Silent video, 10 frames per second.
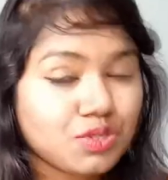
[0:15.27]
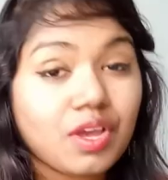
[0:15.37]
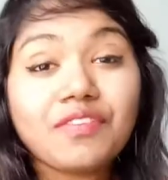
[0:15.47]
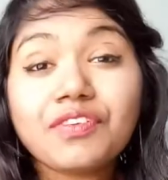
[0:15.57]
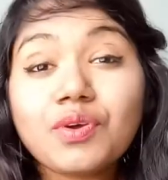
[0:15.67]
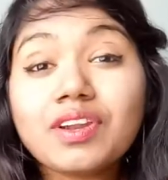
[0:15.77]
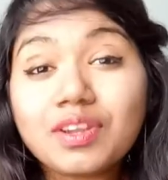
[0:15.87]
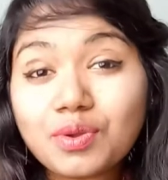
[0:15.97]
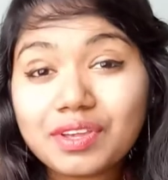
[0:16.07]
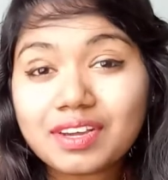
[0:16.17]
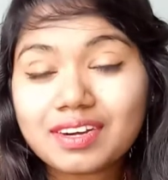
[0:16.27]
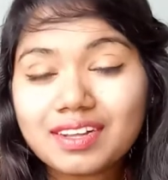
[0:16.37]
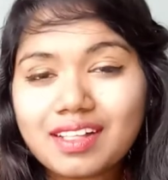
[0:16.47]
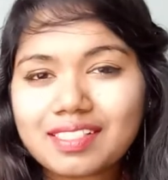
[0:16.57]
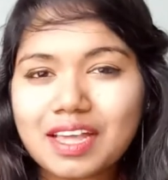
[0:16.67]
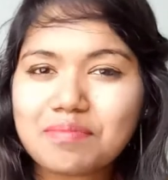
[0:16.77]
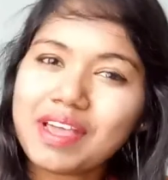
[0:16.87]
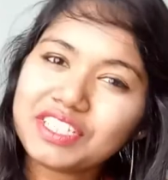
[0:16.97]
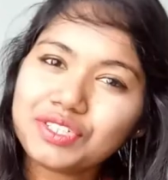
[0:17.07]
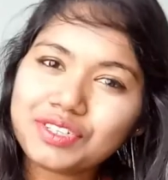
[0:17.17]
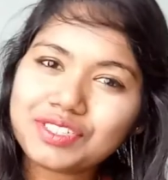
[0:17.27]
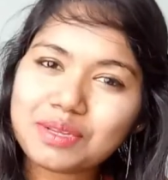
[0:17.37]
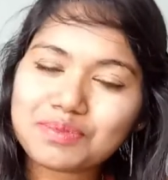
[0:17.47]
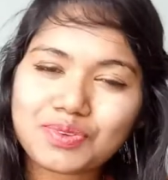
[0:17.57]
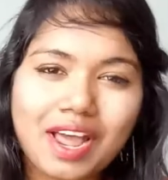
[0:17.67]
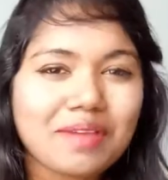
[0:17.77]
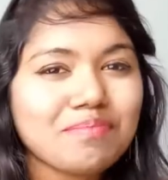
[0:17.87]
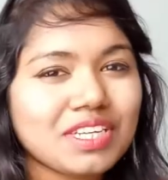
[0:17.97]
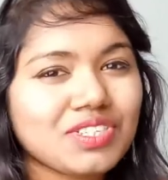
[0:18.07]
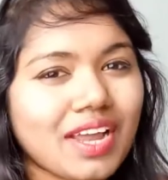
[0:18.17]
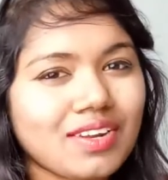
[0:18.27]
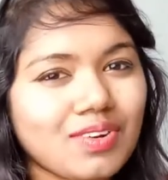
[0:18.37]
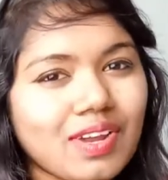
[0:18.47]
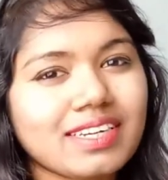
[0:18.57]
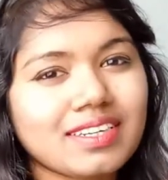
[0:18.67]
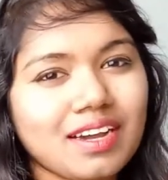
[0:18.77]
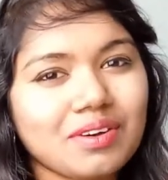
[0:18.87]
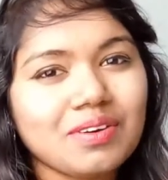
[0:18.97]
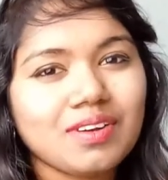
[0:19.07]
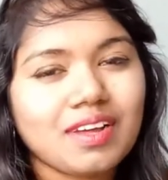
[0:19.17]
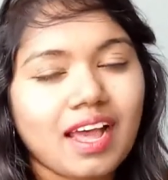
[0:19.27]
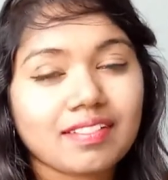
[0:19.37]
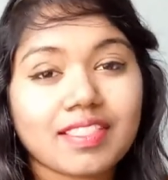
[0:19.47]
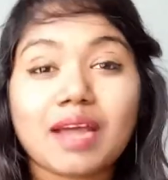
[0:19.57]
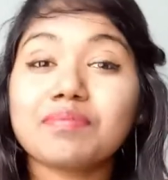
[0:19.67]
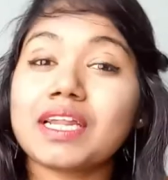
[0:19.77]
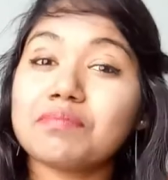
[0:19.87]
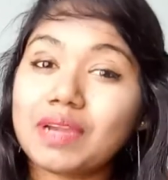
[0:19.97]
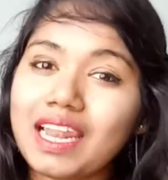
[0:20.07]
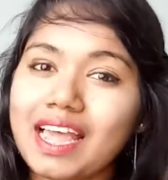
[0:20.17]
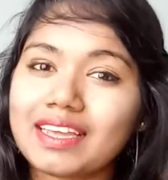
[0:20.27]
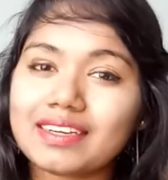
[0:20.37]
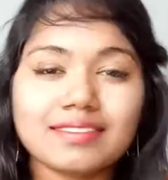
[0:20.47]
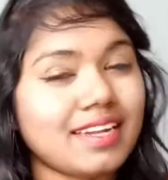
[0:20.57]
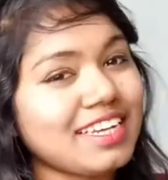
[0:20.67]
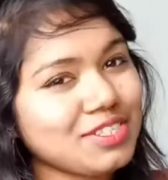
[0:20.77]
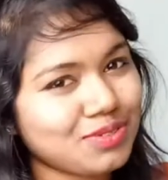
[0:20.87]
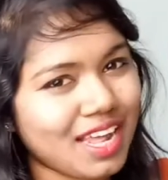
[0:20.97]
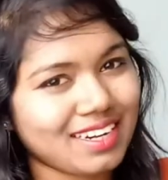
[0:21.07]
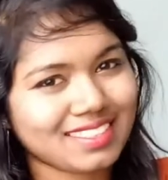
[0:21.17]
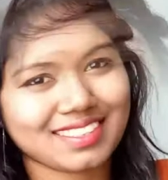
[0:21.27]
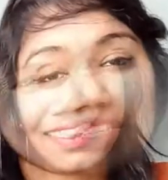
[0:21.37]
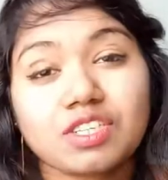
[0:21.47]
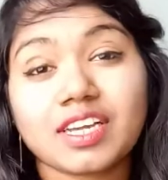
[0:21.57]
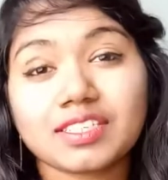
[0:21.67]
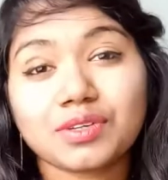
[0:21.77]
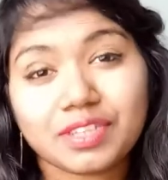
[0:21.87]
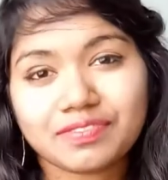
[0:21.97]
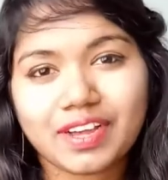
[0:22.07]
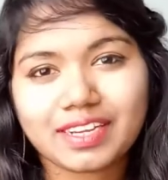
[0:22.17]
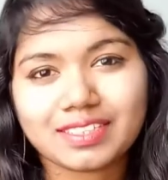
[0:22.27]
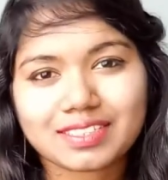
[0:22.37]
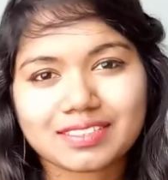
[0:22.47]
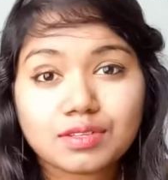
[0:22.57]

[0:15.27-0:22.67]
So if you're new here, then make sure to subscribe my channel right now and tap that bell icon next to that to get notified.